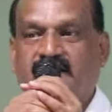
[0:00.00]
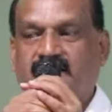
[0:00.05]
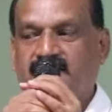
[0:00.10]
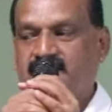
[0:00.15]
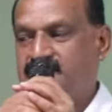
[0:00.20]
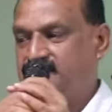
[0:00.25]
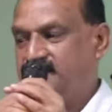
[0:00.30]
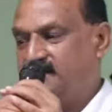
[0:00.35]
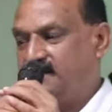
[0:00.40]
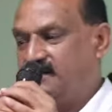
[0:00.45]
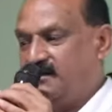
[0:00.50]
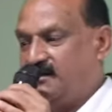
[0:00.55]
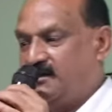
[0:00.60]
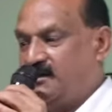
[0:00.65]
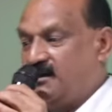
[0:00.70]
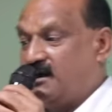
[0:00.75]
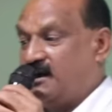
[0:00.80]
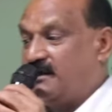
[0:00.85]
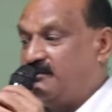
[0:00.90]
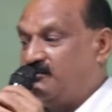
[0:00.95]
days.
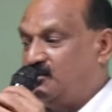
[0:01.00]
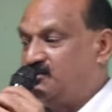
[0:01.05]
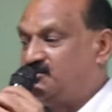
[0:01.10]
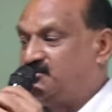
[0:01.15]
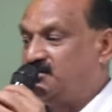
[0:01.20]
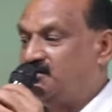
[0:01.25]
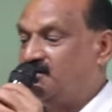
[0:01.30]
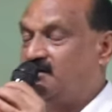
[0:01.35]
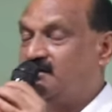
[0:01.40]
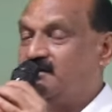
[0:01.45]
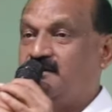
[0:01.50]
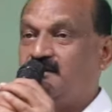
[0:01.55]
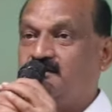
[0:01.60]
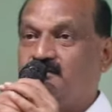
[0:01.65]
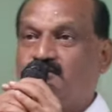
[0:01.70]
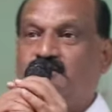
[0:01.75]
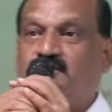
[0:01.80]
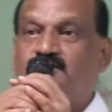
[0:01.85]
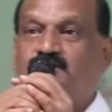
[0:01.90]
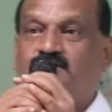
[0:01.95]
I'm also
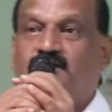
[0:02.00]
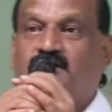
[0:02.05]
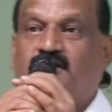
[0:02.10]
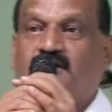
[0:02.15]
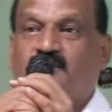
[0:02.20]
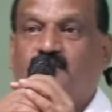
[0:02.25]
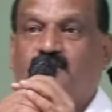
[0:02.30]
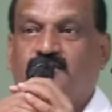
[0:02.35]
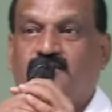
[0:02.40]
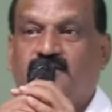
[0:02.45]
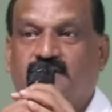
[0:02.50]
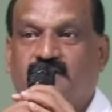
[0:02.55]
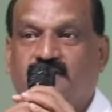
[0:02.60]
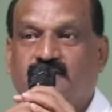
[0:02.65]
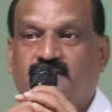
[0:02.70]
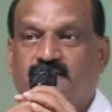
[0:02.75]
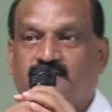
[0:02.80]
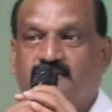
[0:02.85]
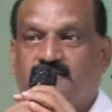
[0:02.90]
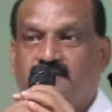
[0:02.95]
going to talk about
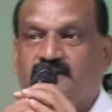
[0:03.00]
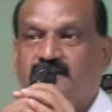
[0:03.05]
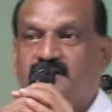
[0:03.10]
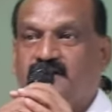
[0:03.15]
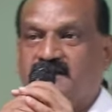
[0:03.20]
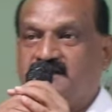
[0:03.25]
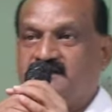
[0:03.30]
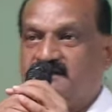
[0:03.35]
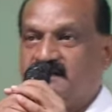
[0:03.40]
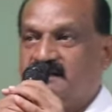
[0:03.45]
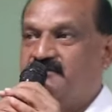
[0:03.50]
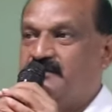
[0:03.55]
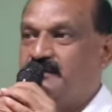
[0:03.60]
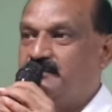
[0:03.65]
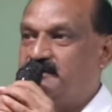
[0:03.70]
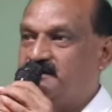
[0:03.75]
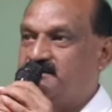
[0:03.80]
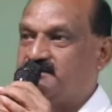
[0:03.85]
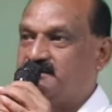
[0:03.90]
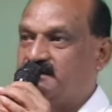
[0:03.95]
tensile
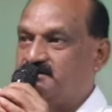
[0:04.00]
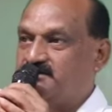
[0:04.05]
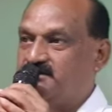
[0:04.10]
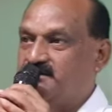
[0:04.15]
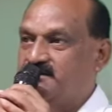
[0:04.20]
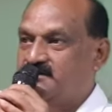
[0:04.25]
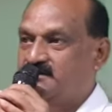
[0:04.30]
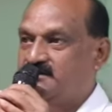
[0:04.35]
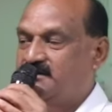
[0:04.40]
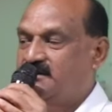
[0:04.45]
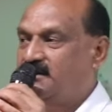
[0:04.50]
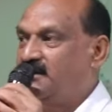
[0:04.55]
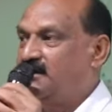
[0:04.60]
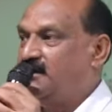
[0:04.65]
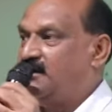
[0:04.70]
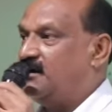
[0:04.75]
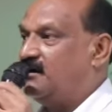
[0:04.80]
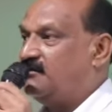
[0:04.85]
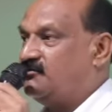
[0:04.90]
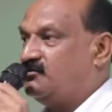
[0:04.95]
fabric structures.
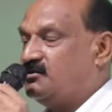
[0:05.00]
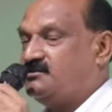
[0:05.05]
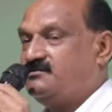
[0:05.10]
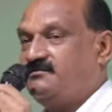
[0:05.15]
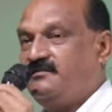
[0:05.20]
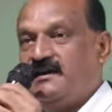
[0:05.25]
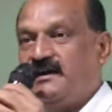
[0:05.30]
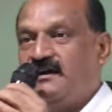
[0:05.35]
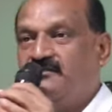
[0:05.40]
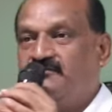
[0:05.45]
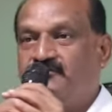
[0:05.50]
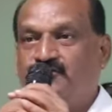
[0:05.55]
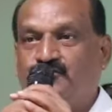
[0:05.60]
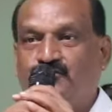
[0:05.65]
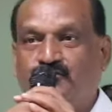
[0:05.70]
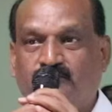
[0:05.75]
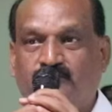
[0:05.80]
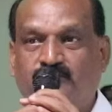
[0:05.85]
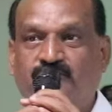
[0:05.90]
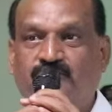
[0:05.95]
Of course, we have
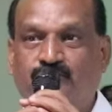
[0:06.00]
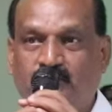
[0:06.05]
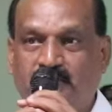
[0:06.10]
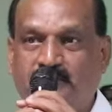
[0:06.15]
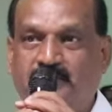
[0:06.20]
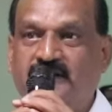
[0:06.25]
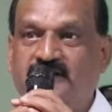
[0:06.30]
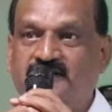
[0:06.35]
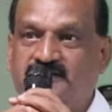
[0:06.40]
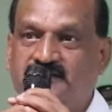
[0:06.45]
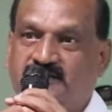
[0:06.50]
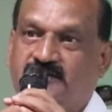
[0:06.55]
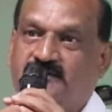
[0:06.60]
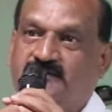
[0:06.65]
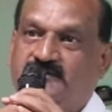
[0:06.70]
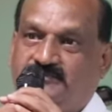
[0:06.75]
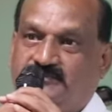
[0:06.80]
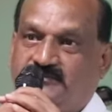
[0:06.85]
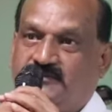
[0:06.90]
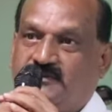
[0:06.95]
few footprints here,
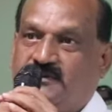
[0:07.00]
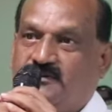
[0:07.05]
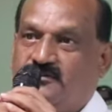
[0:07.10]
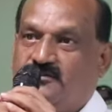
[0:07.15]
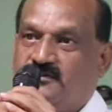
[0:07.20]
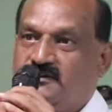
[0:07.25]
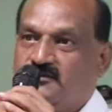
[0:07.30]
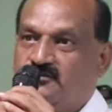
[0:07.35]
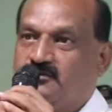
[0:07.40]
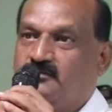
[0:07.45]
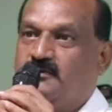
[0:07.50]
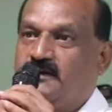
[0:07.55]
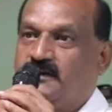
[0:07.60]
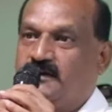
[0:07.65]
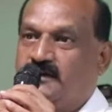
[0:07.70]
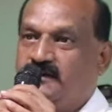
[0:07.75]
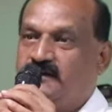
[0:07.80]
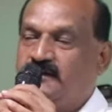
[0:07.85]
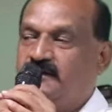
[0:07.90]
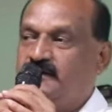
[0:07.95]
in
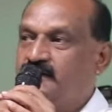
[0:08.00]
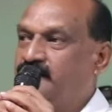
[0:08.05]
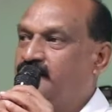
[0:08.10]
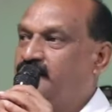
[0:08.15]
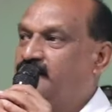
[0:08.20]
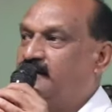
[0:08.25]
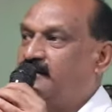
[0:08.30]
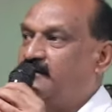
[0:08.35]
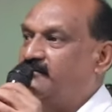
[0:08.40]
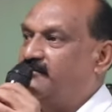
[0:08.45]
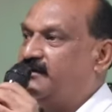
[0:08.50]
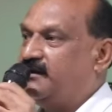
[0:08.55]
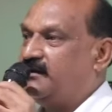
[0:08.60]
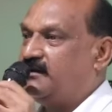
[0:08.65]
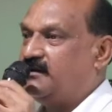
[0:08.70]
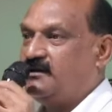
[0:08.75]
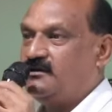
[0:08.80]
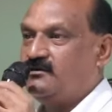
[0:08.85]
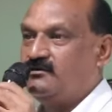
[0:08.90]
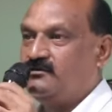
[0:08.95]
Gulbarga,
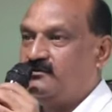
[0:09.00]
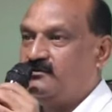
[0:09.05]
where